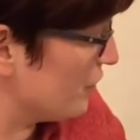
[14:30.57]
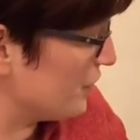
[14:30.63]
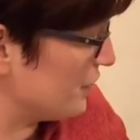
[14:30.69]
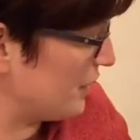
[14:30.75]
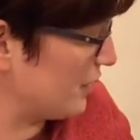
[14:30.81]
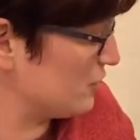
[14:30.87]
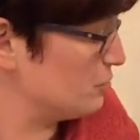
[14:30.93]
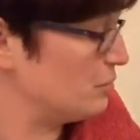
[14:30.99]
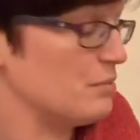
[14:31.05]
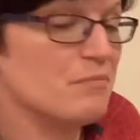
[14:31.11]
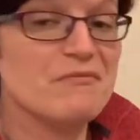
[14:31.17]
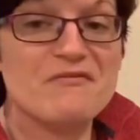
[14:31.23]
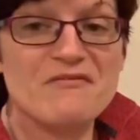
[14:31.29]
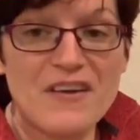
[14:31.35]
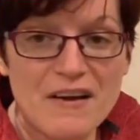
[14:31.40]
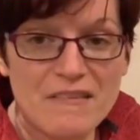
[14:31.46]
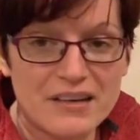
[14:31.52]
thing you have to be
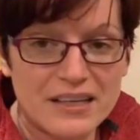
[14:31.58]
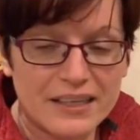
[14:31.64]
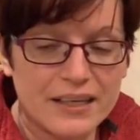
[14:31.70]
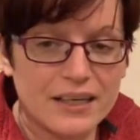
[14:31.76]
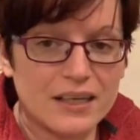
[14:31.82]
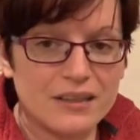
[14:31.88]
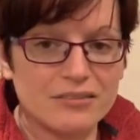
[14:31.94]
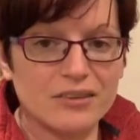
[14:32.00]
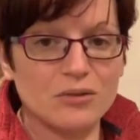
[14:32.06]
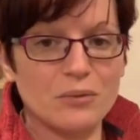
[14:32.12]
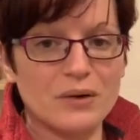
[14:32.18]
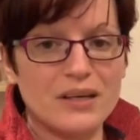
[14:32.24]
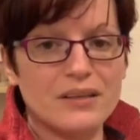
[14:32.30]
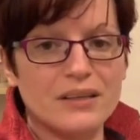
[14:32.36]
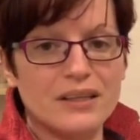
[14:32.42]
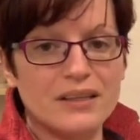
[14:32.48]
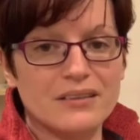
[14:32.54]
very careful
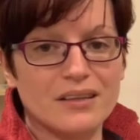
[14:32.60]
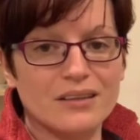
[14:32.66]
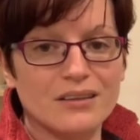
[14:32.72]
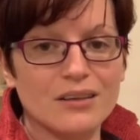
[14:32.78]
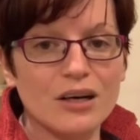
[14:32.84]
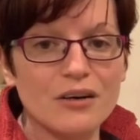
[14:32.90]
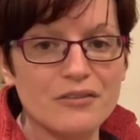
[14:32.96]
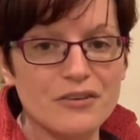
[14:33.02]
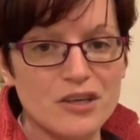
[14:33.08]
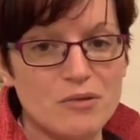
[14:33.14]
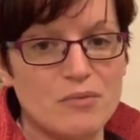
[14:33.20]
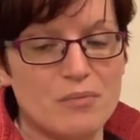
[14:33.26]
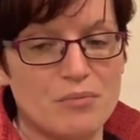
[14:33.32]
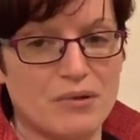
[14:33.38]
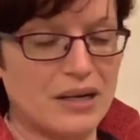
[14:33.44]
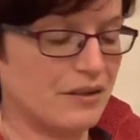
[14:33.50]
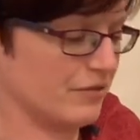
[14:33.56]
with is a lot of
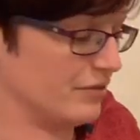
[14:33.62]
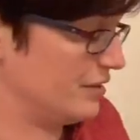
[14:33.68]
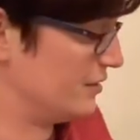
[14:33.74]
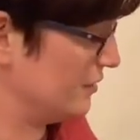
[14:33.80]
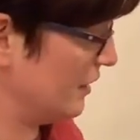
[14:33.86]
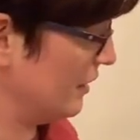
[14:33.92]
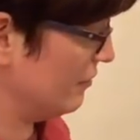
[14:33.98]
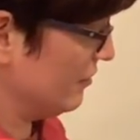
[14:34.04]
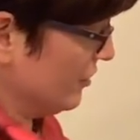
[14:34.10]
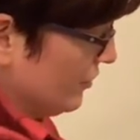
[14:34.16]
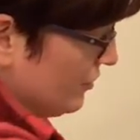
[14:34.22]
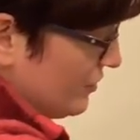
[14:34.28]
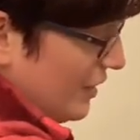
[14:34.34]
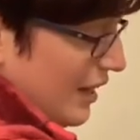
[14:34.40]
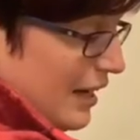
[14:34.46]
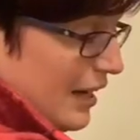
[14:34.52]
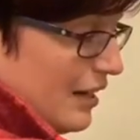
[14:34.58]
human breakfast cereals
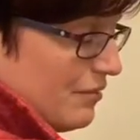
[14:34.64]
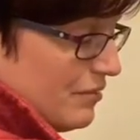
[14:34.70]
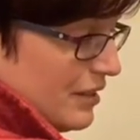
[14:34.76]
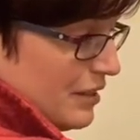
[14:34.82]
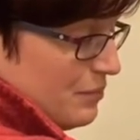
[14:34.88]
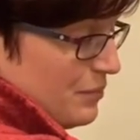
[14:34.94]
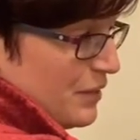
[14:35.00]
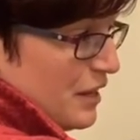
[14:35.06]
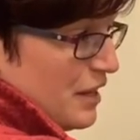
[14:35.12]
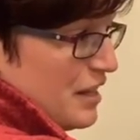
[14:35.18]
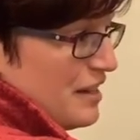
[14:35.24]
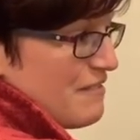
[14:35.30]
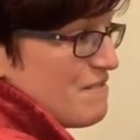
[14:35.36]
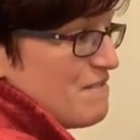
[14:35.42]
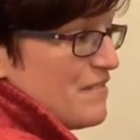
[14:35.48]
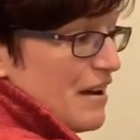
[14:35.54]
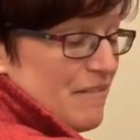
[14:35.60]
are
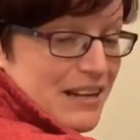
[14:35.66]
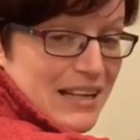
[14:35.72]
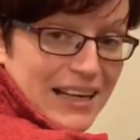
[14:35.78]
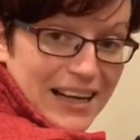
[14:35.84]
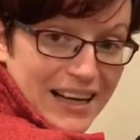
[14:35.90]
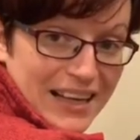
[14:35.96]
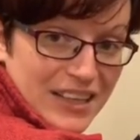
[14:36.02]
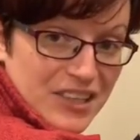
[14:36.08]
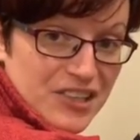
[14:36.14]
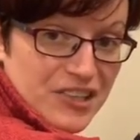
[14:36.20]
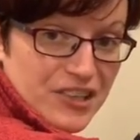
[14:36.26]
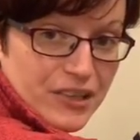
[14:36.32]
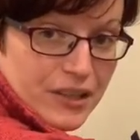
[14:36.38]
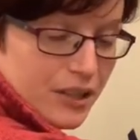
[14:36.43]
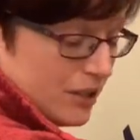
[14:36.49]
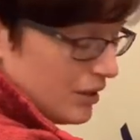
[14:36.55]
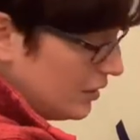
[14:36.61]
very high in
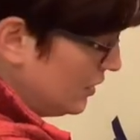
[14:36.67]
sugar,